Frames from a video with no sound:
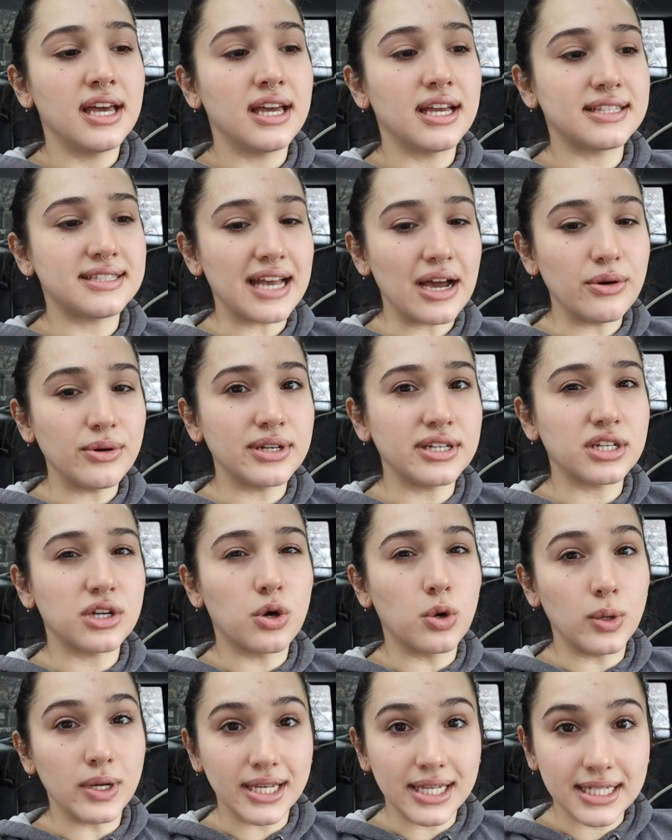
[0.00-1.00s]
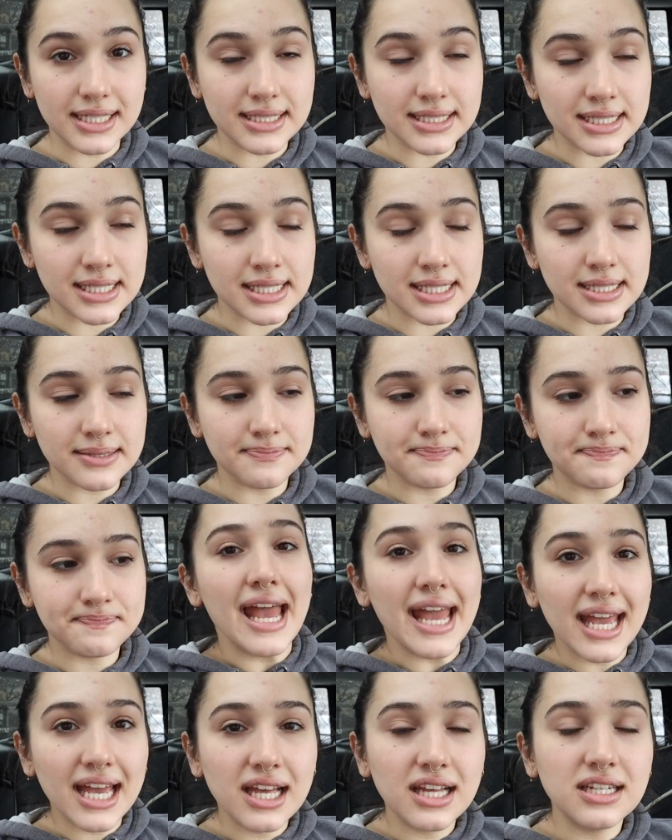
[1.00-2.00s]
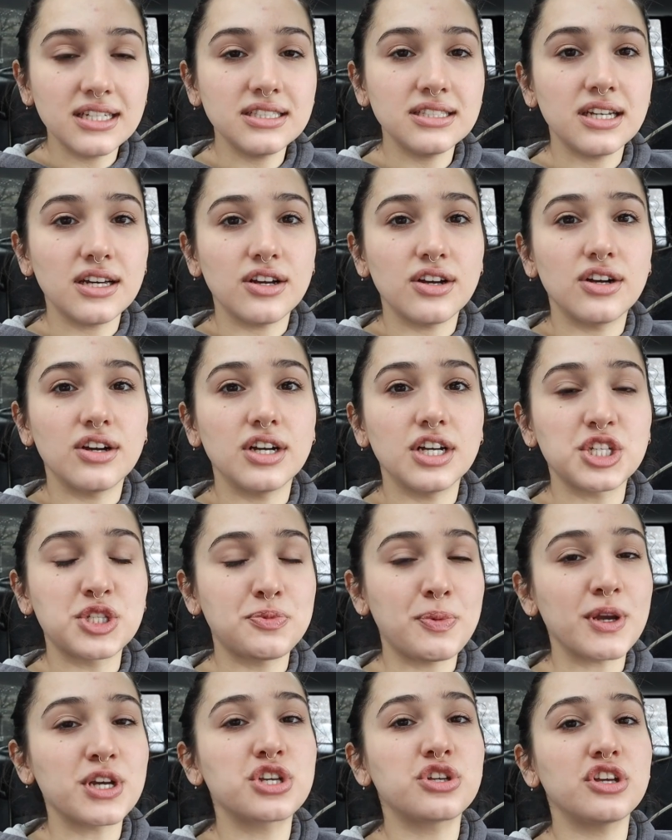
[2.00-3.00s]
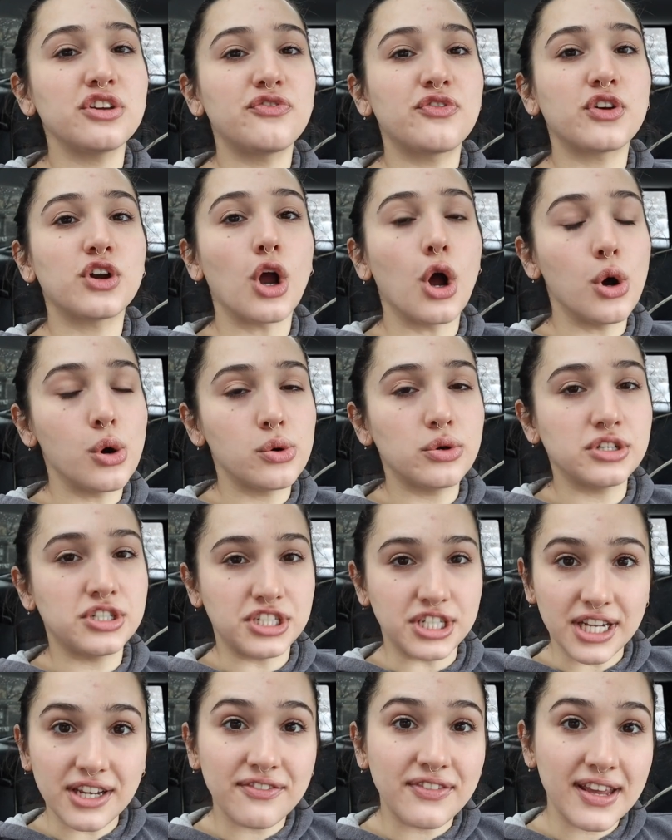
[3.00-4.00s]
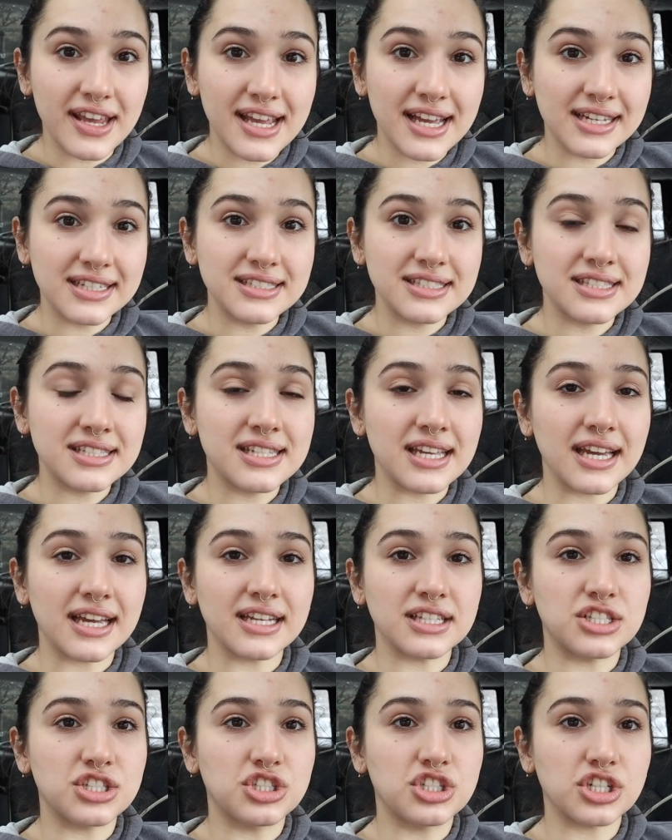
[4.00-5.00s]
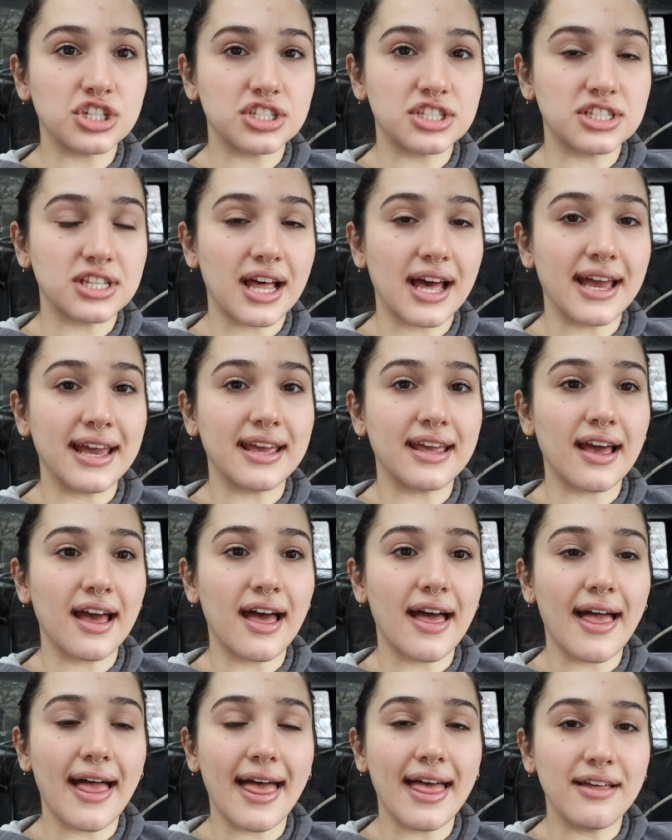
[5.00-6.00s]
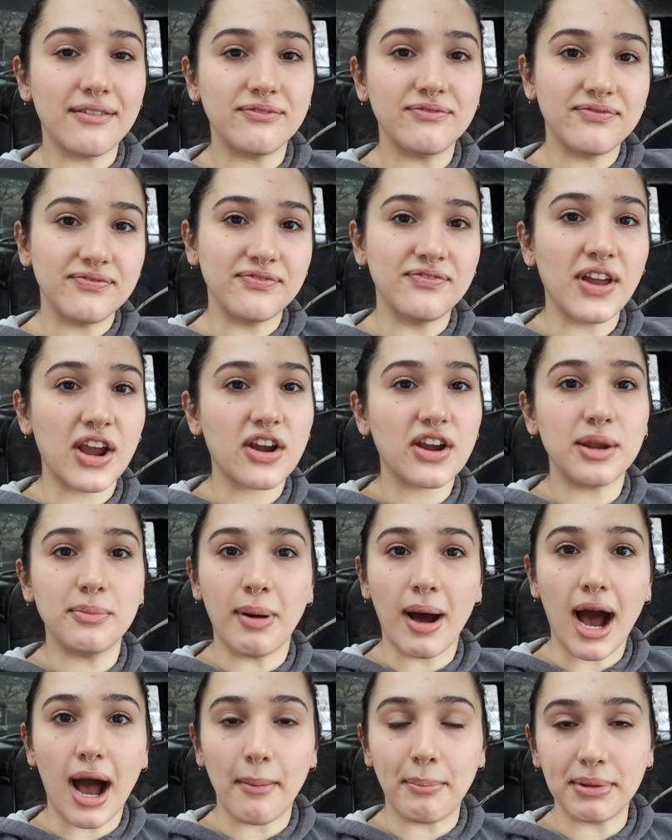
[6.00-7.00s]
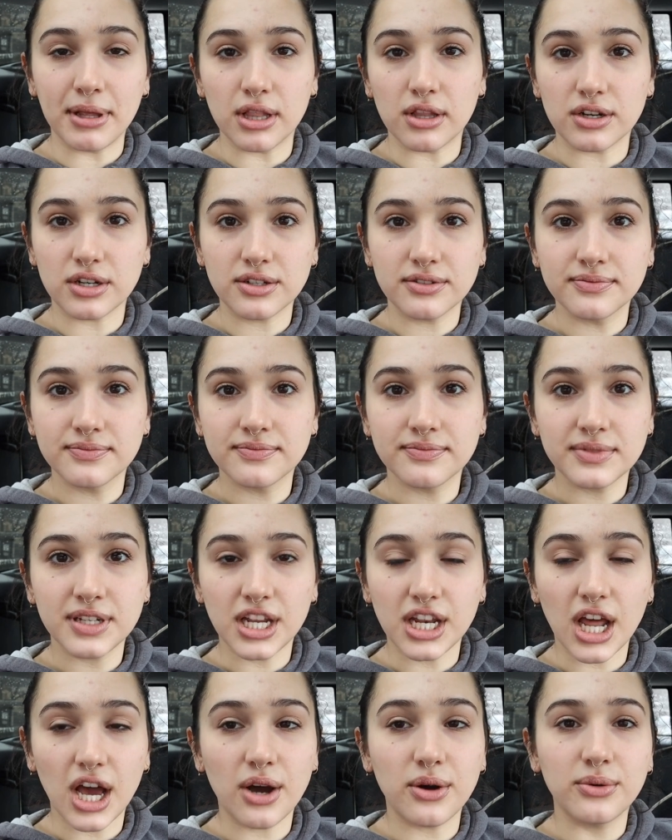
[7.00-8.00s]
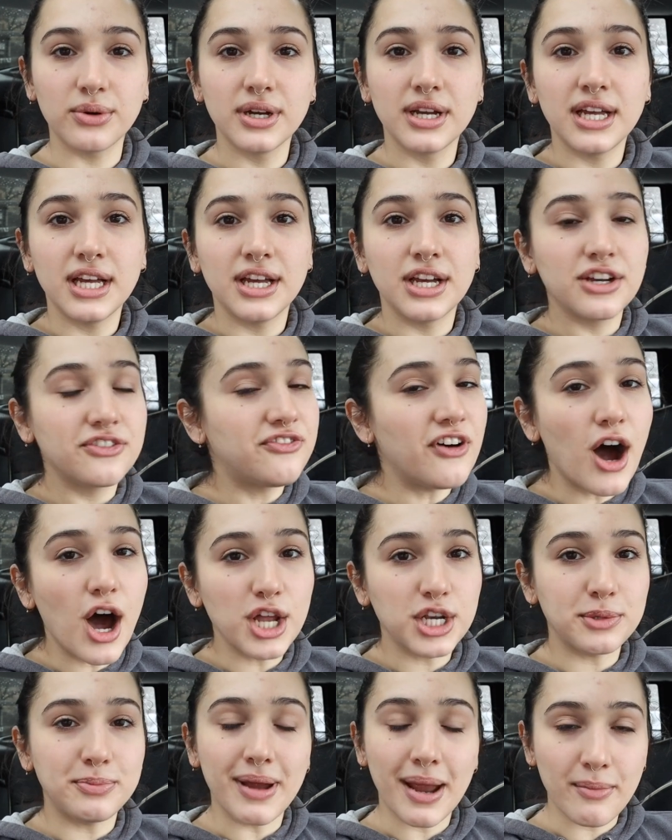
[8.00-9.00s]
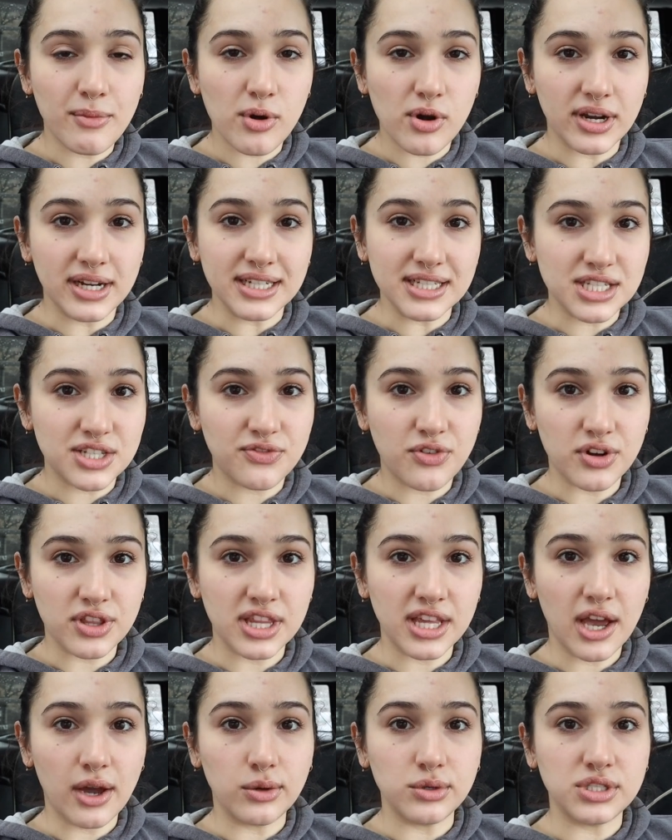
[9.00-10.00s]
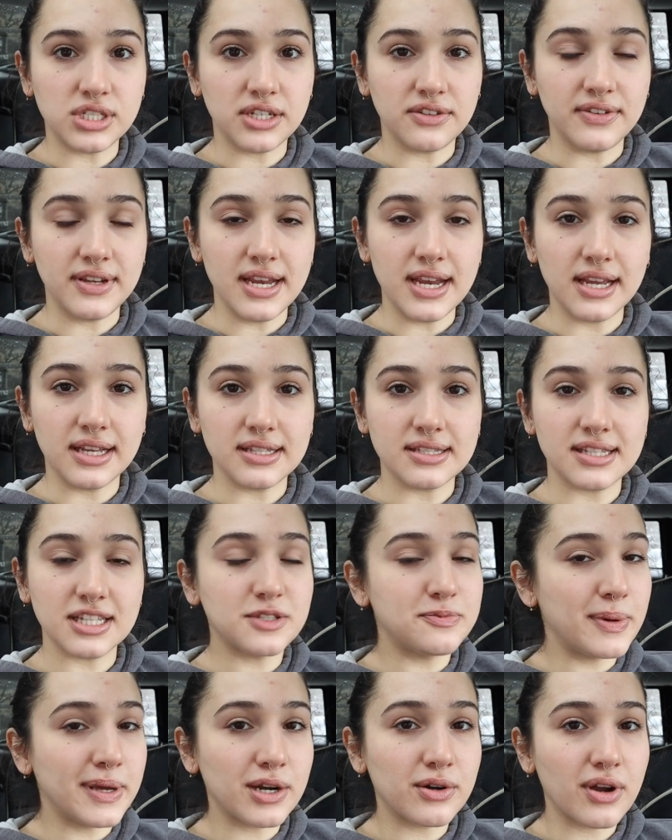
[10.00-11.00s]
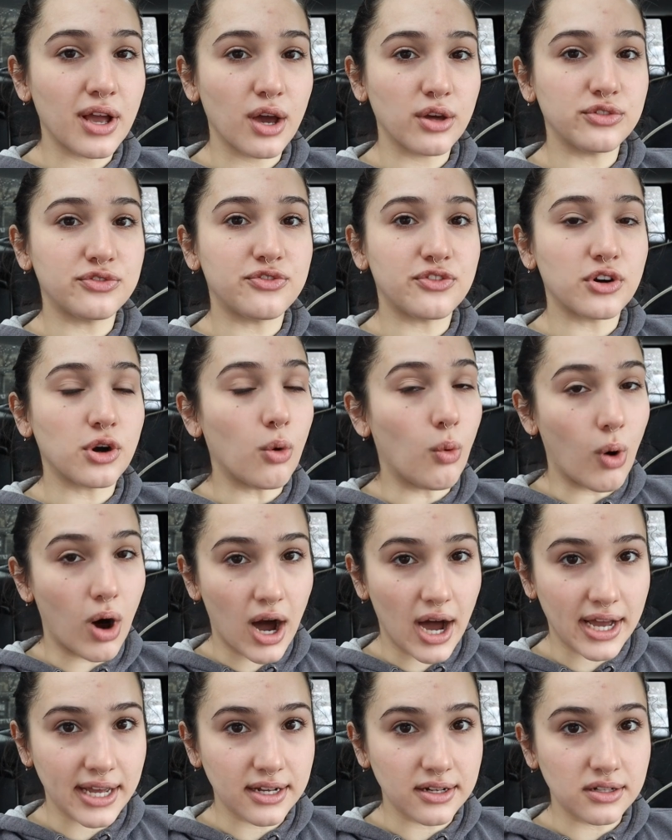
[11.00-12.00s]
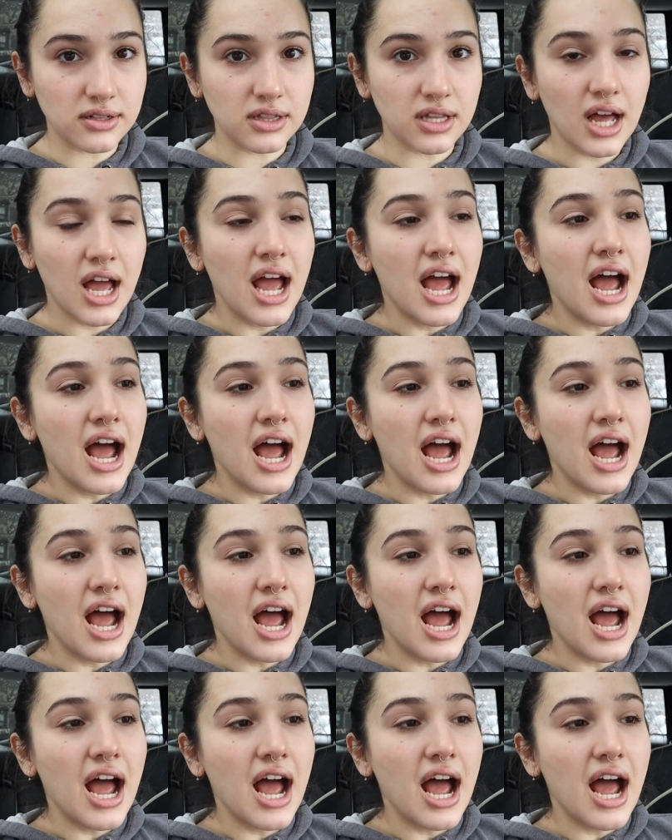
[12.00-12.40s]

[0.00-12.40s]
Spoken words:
It's out in Queens. And especially for OG vegans, it's just like very popular. You know, fond memories for the OG vegans. It's been around for a while.